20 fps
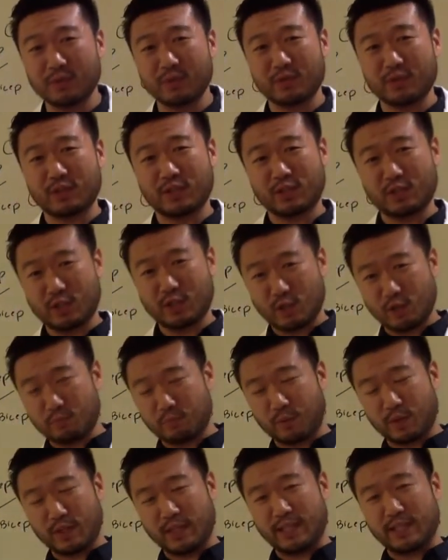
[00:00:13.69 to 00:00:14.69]

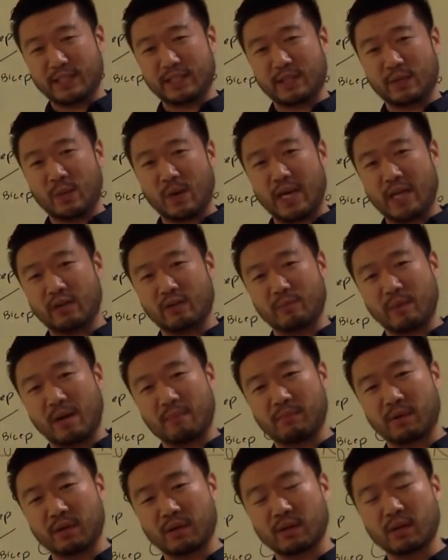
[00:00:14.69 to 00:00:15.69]
super easy way to
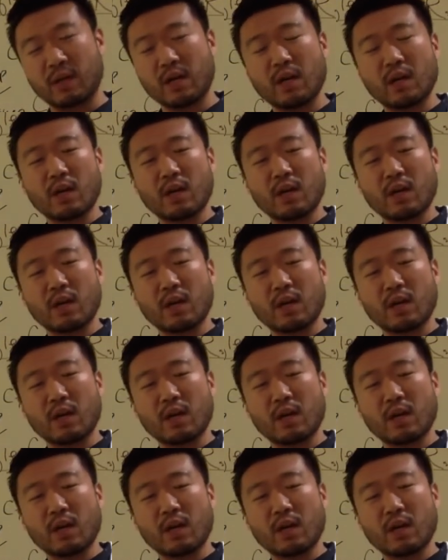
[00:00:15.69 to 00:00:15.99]
remember